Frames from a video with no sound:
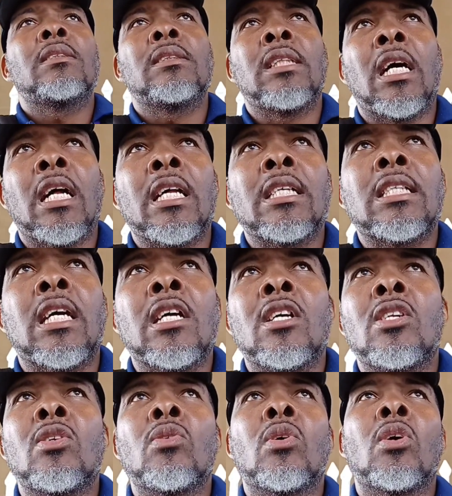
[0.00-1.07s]
You understand?
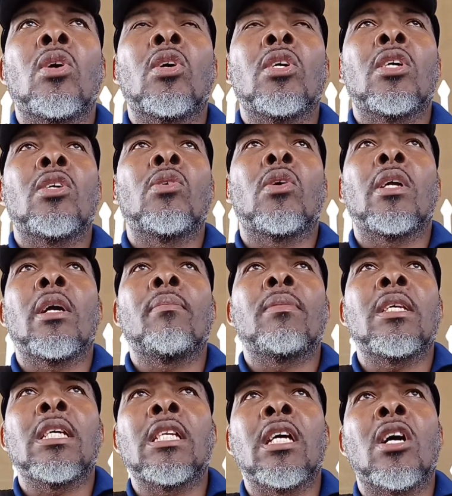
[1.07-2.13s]
You know, you know them
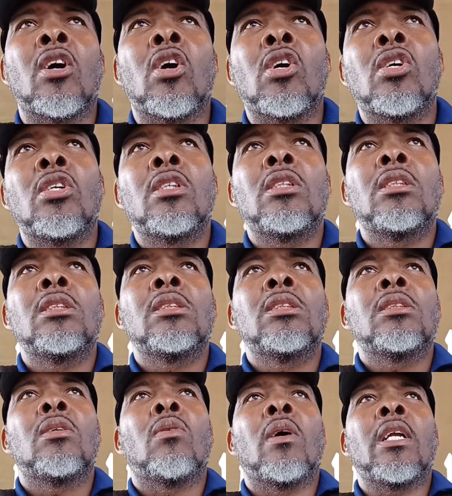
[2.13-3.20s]
thing they go.
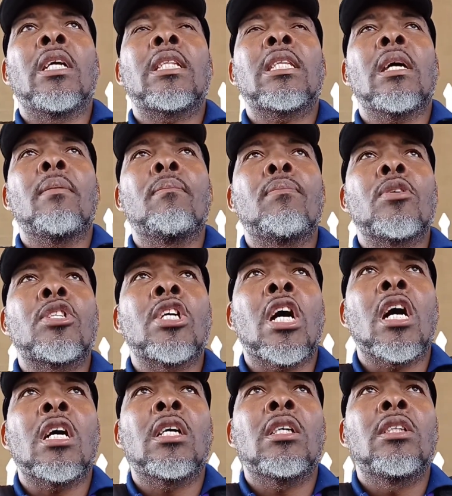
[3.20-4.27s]
When the
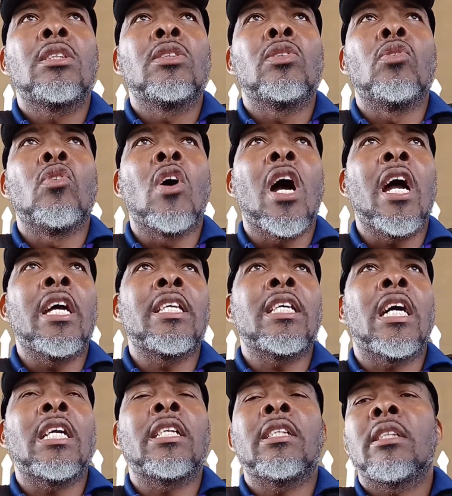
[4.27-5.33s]
temperature rise
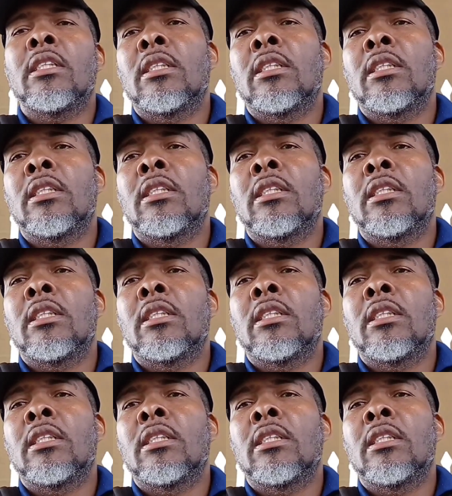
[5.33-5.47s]
and